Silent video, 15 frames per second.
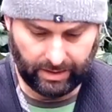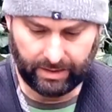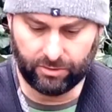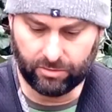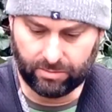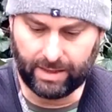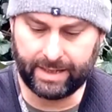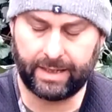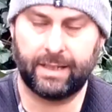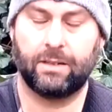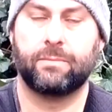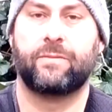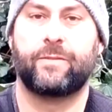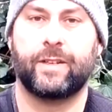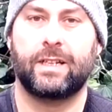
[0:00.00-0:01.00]
And already
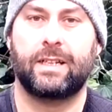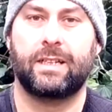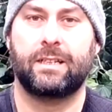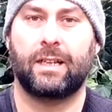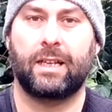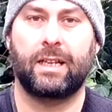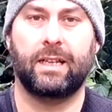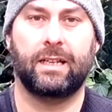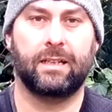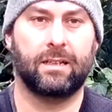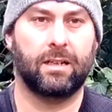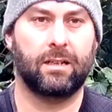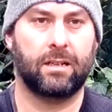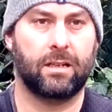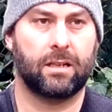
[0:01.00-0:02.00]
I'm feeling the heat
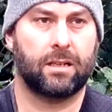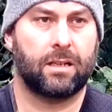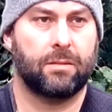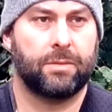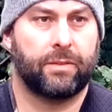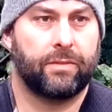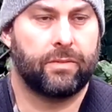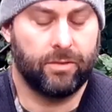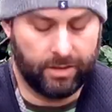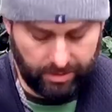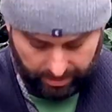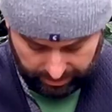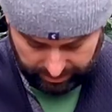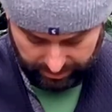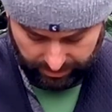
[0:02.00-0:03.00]
coming
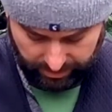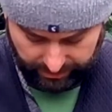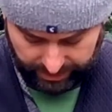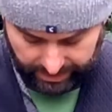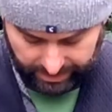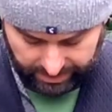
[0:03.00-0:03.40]
through, sort of in